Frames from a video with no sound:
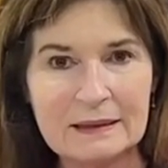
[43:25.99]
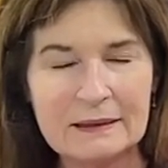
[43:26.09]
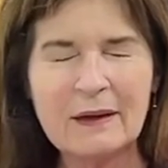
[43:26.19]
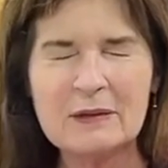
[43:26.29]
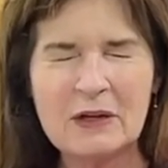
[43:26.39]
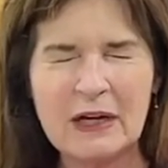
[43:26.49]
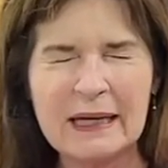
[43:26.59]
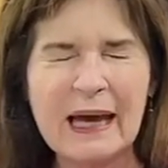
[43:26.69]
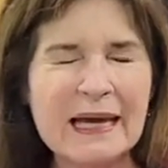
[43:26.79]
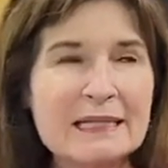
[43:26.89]

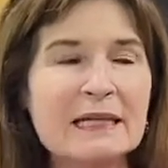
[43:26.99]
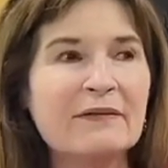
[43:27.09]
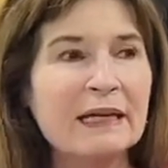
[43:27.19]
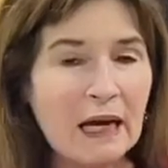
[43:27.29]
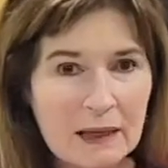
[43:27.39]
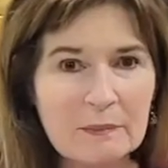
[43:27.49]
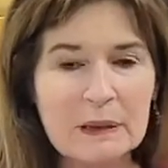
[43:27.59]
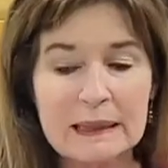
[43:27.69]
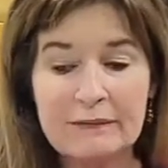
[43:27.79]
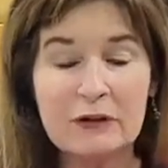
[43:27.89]
instead of the
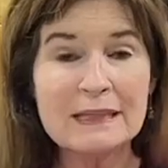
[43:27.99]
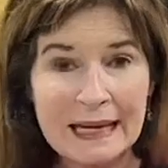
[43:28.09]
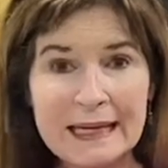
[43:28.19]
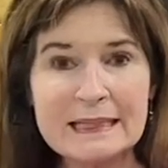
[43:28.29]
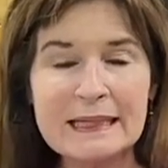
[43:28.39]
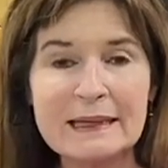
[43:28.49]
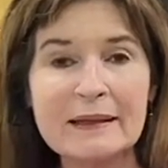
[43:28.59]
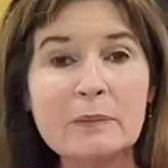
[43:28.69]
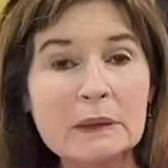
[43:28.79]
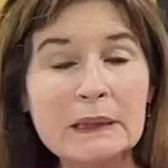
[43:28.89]
unbeliever tainting the
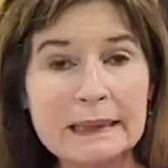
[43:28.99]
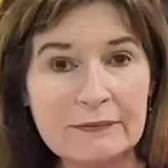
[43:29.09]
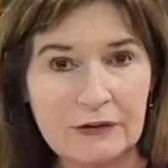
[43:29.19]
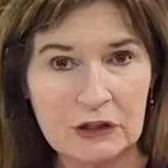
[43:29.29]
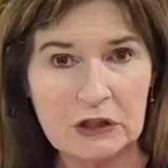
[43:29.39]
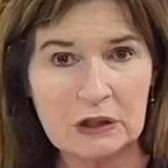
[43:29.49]
believer,